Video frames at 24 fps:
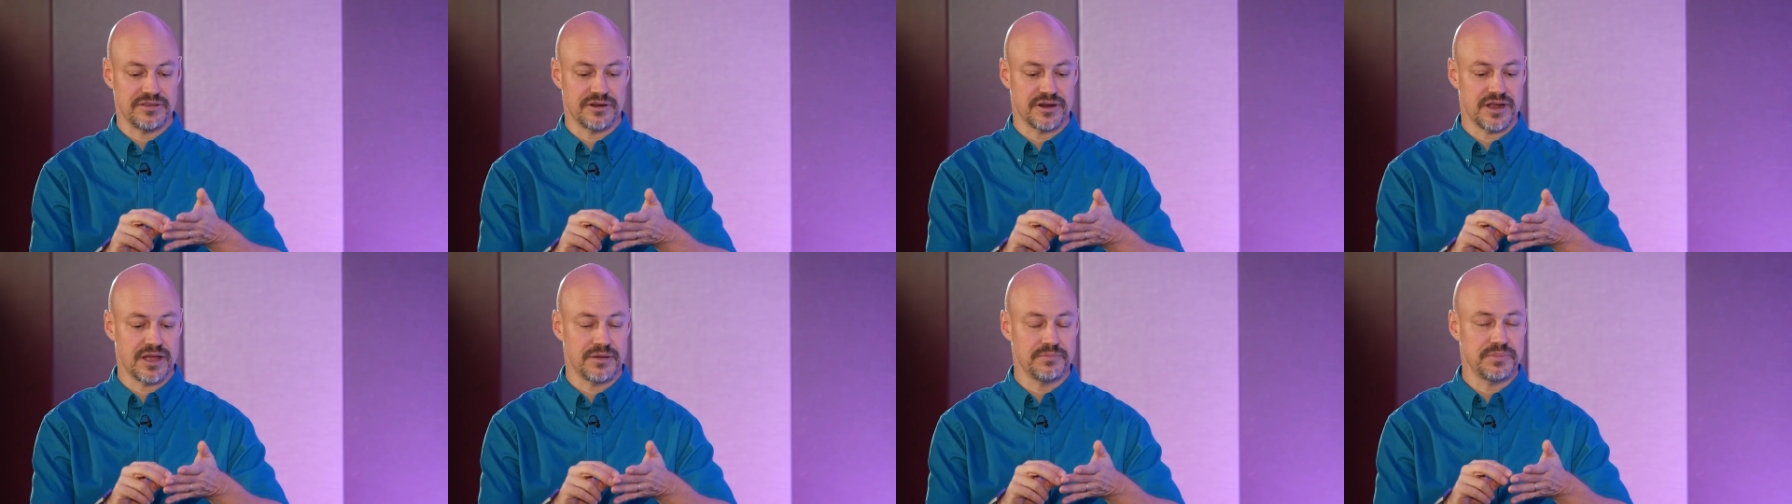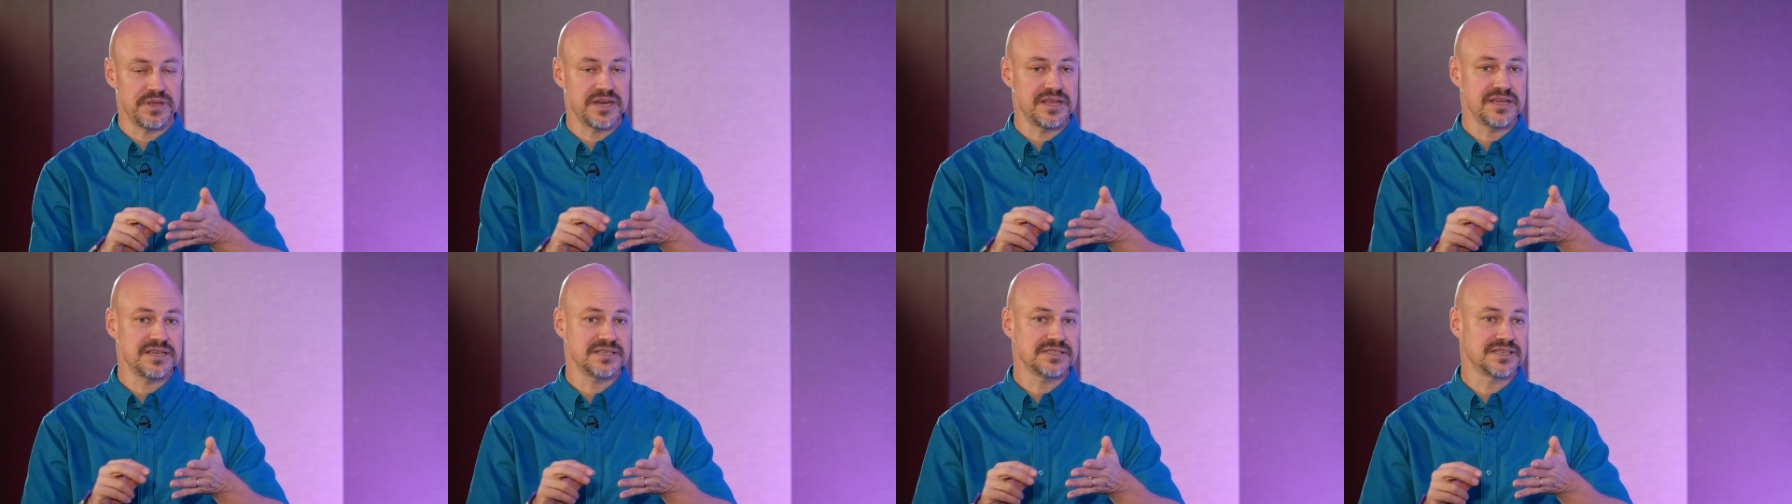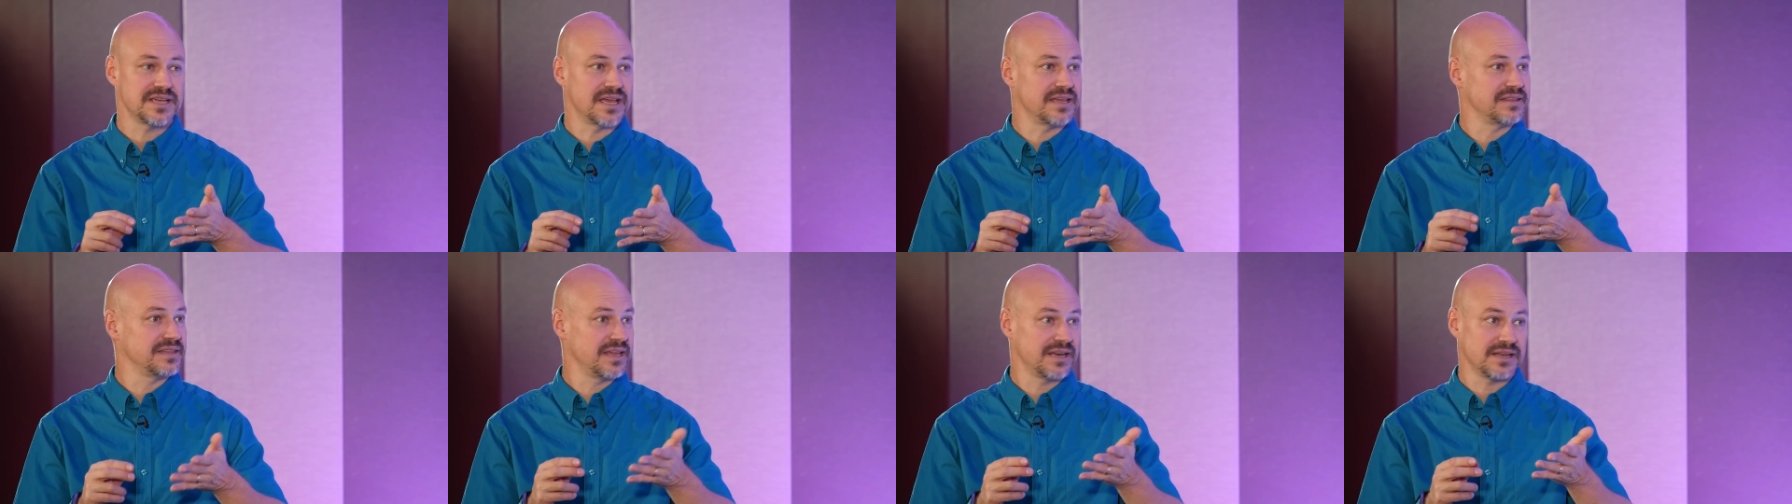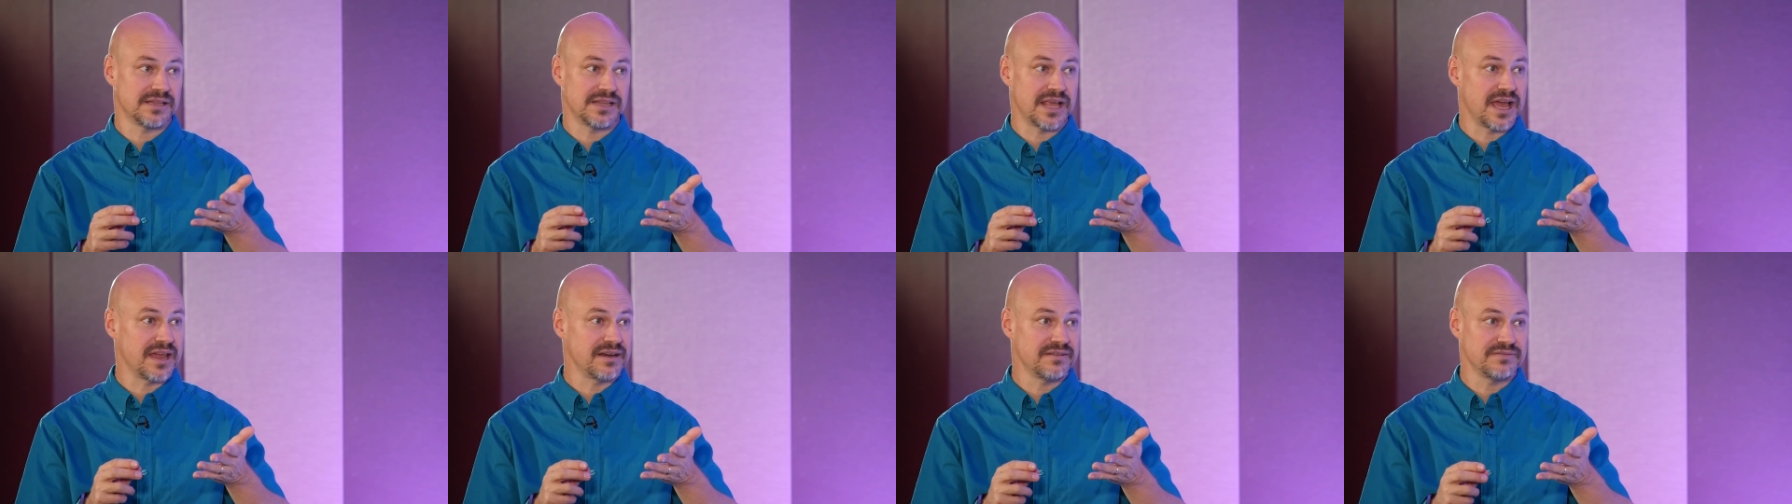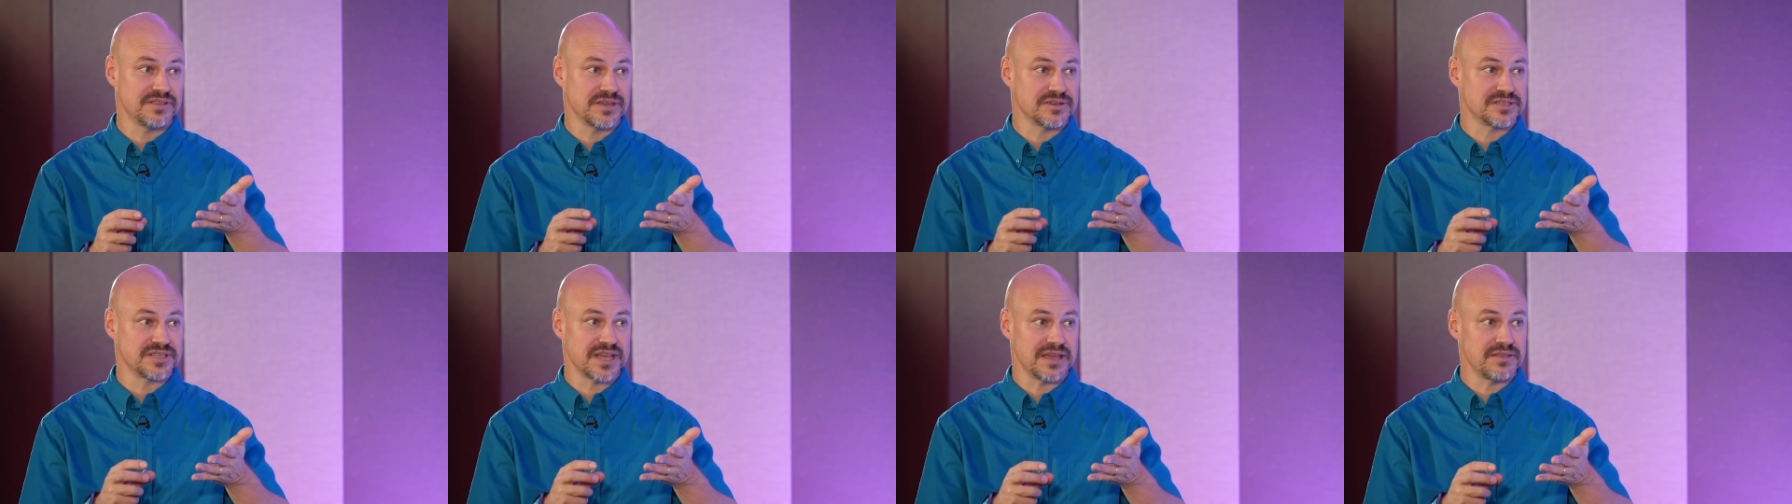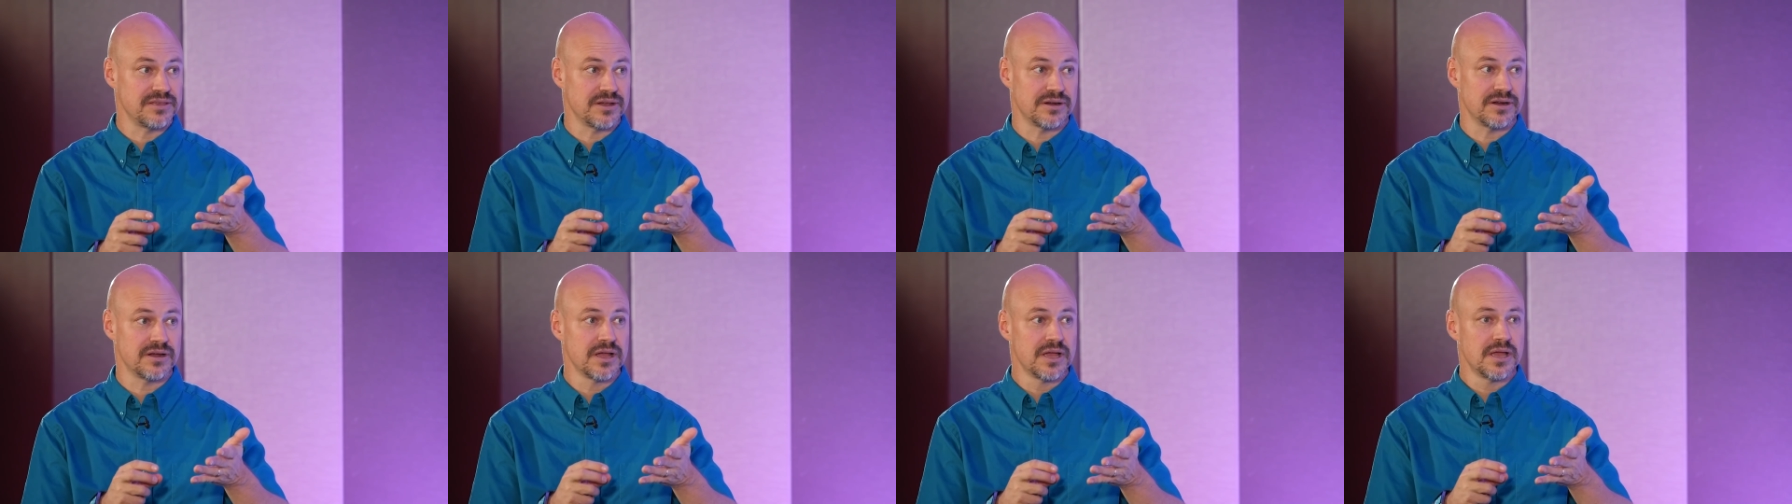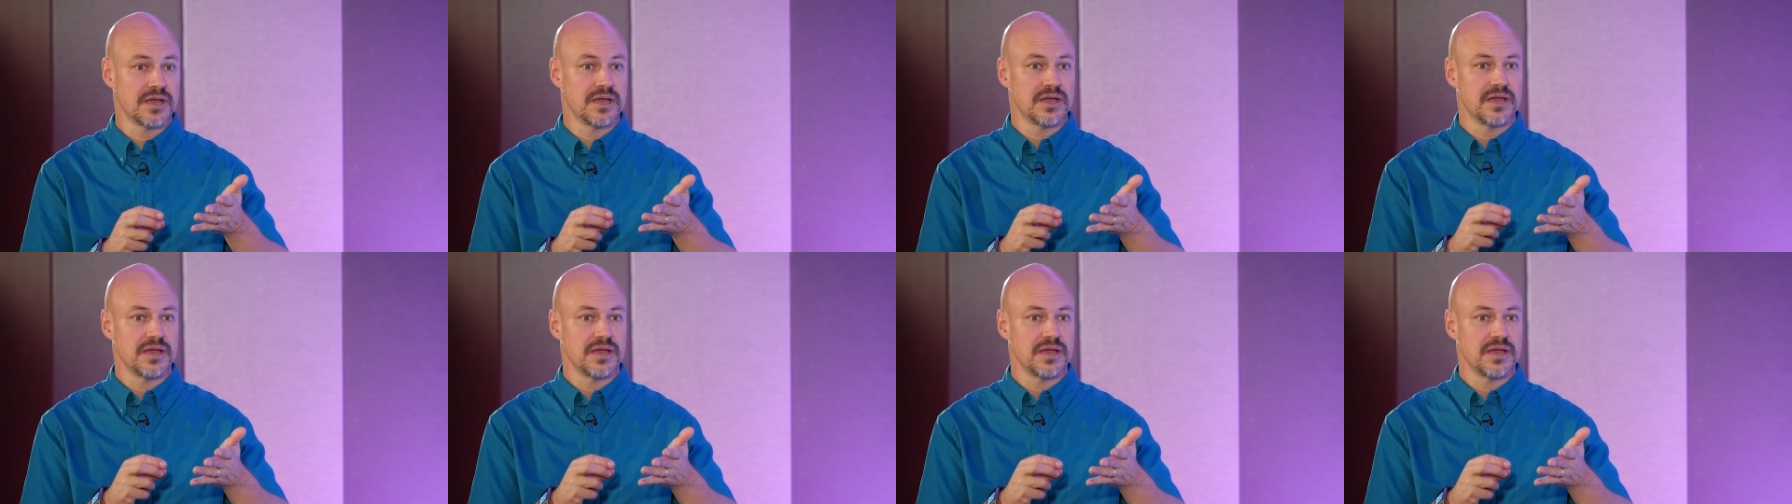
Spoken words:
other companies, and then a lot of those other